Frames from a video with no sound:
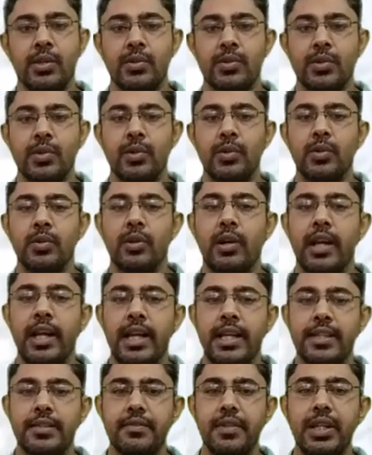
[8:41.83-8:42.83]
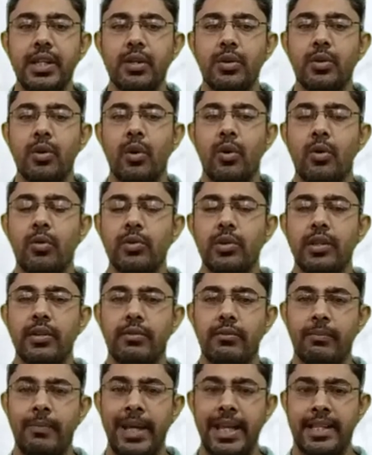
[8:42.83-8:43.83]
So as we know,
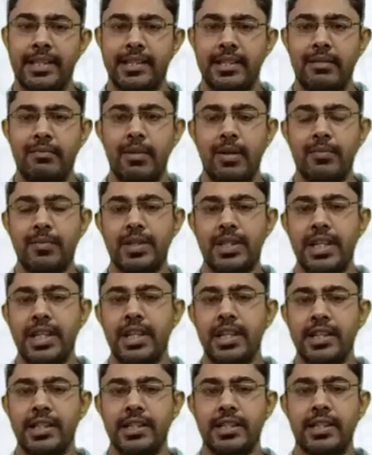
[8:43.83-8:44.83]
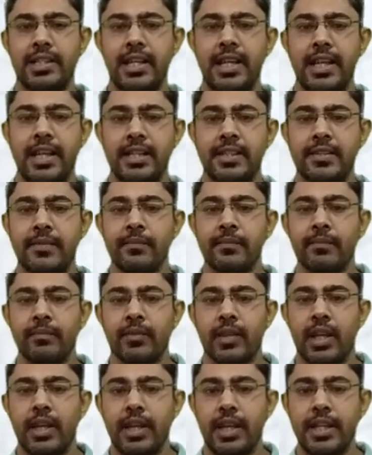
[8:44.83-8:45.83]
the maximum shear stress
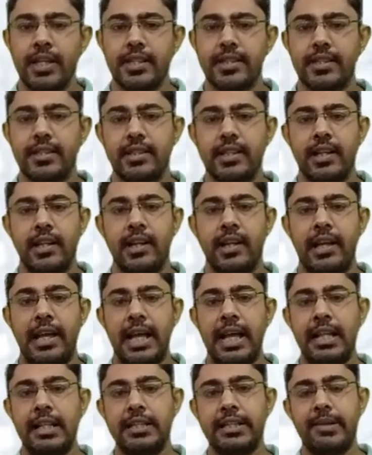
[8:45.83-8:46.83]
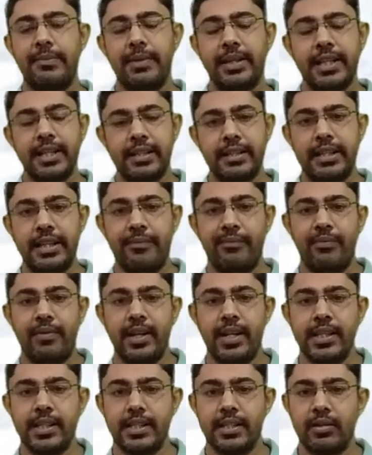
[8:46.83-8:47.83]
is the algebraic
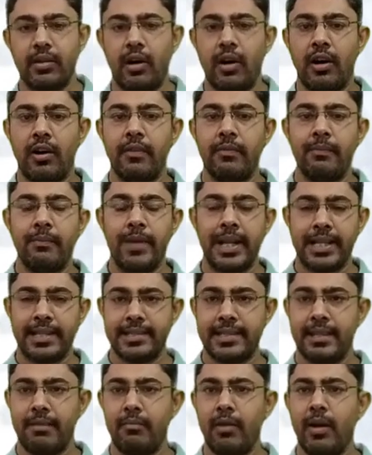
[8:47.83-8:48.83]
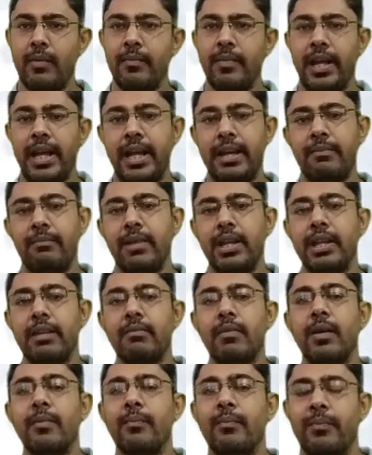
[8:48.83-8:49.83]
difference of maximum and
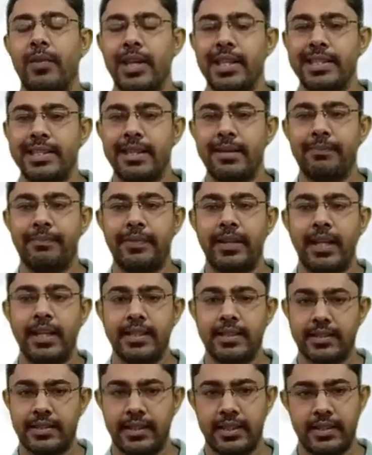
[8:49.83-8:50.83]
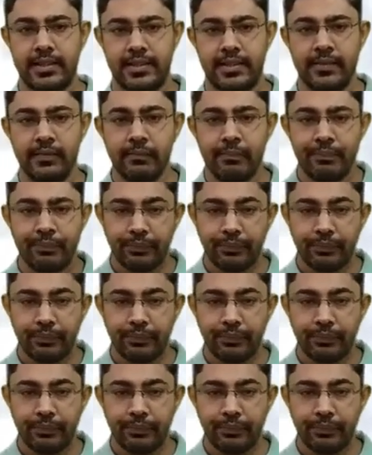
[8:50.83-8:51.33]
minimum principal stress.